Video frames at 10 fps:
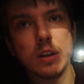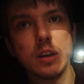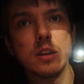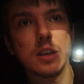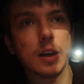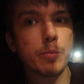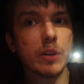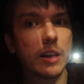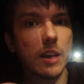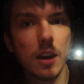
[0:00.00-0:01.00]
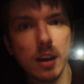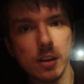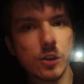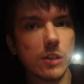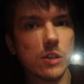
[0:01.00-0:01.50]
is like blinking
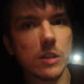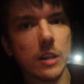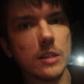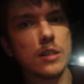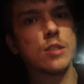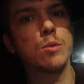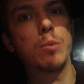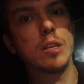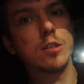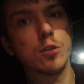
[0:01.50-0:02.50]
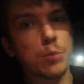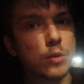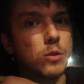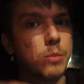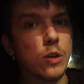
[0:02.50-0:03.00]
and changing lights when it's
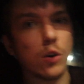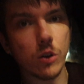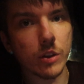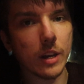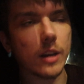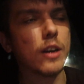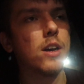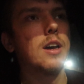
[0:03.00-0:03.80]
supposed to be the whole thing.